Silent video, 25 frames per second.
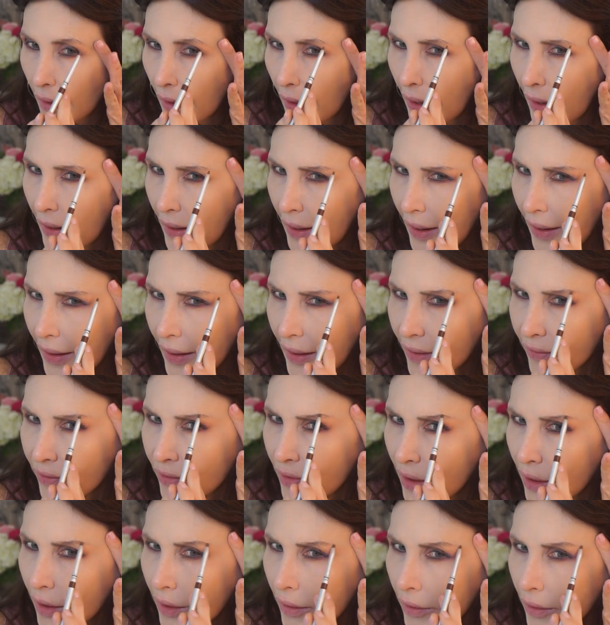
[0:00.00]
And I have
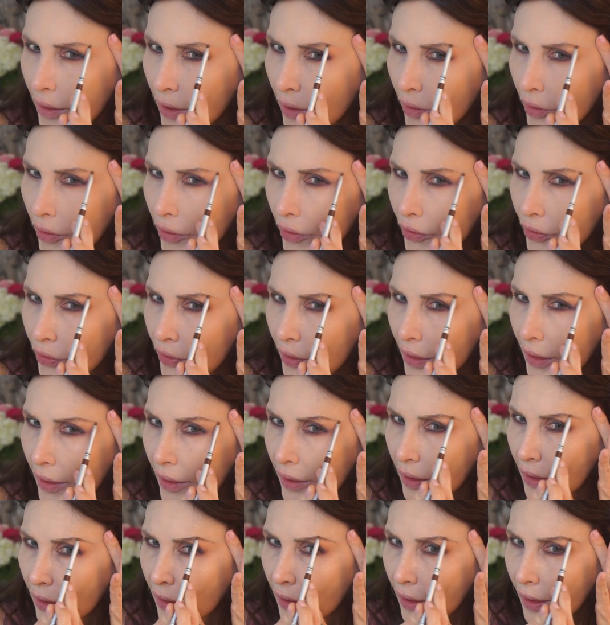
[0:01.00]
not noticed that
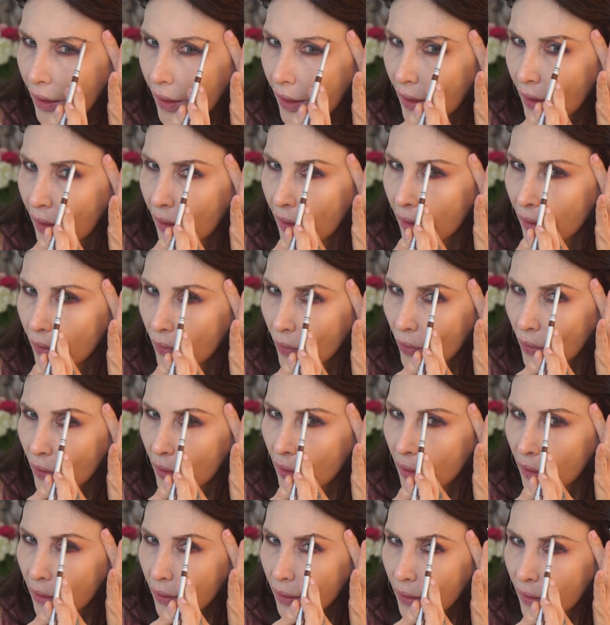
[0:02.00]
I get a headache or
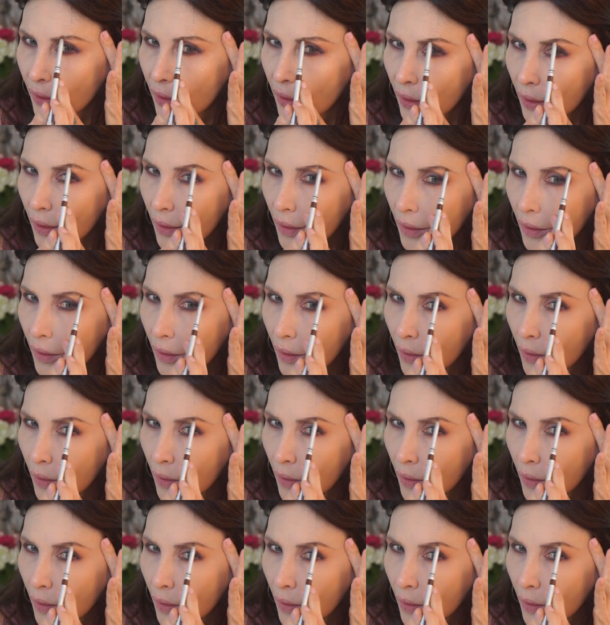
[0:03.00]
anything